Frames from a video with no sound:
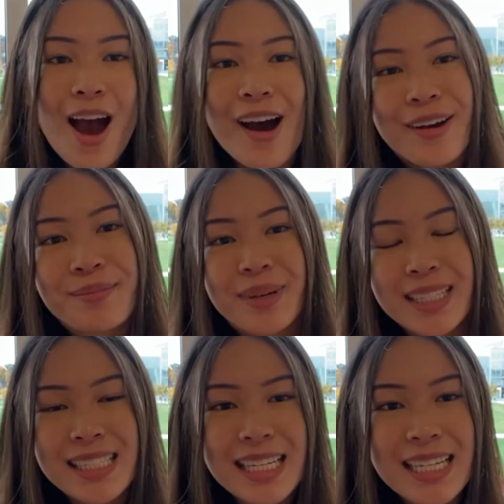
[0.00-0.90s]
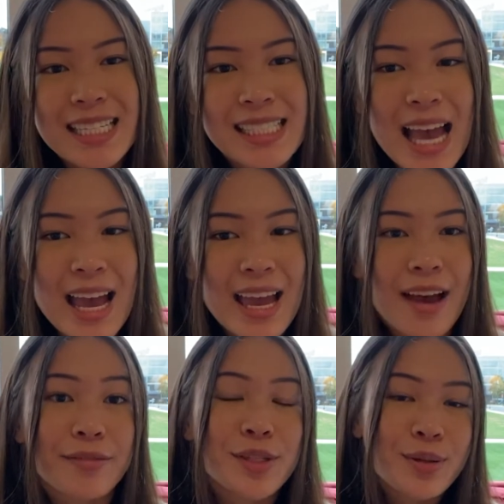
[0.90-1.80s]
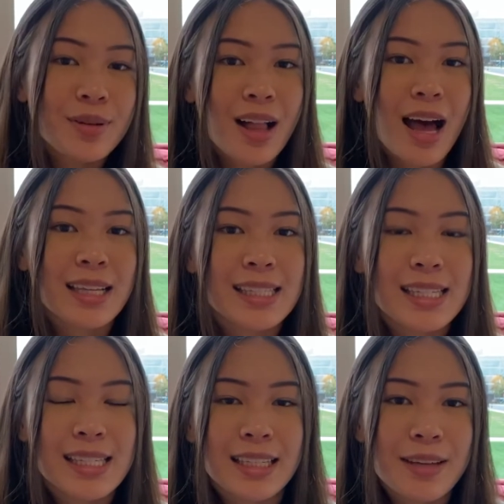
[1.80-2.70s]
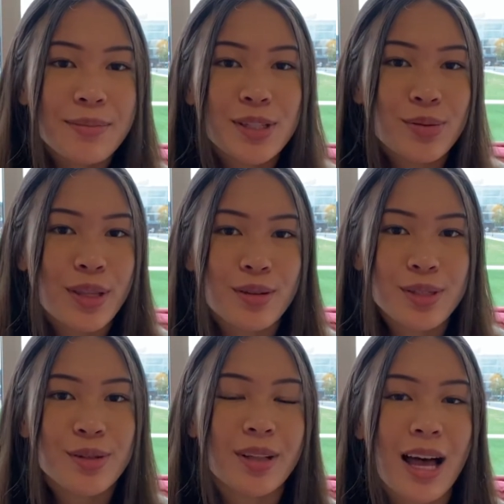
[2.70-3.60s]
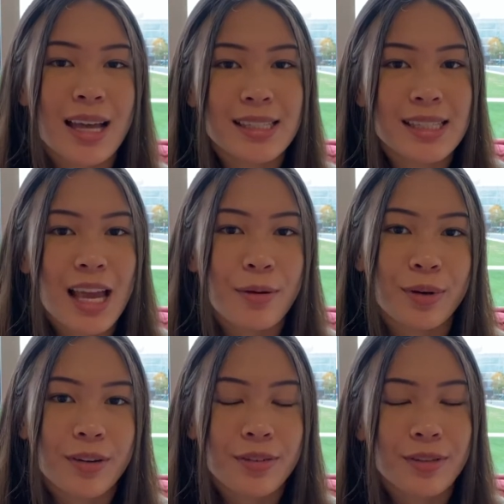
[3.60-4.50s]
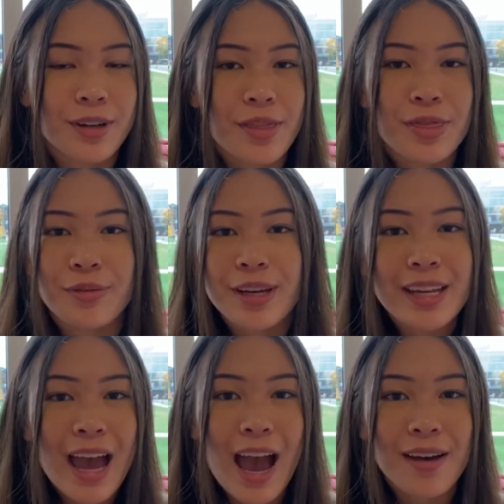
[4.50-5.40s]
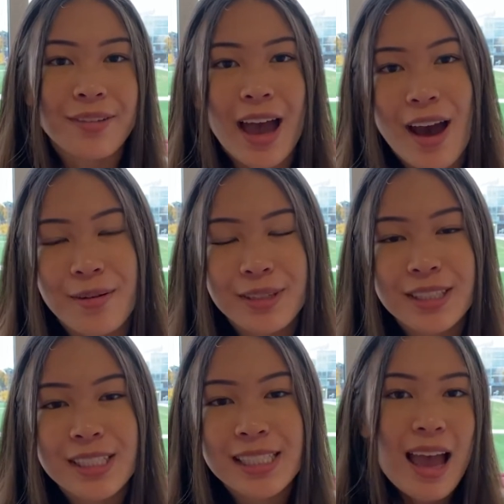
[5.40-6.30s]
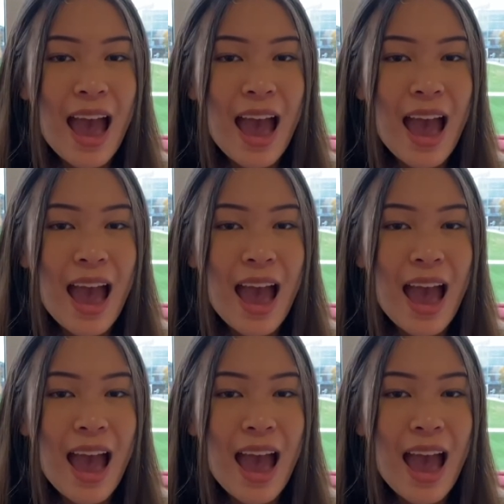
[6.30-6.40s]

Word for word: On Mondays, I have two classes, and in between those two classes, I work for around three and a half hours.